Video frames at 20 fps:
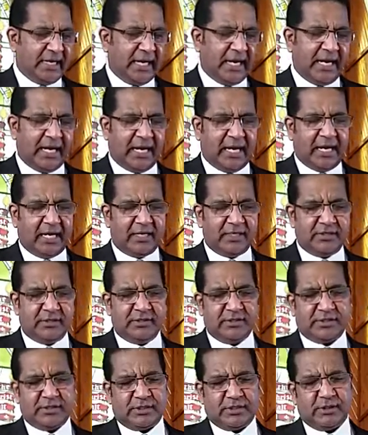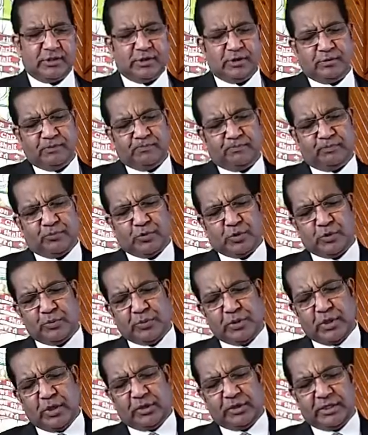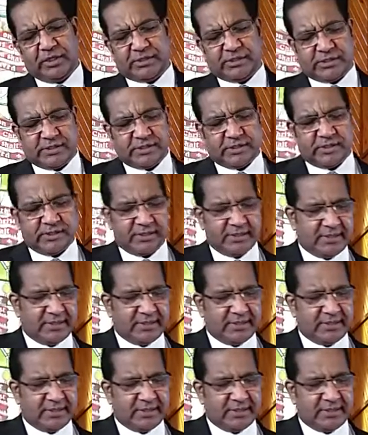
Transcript: And to be honest,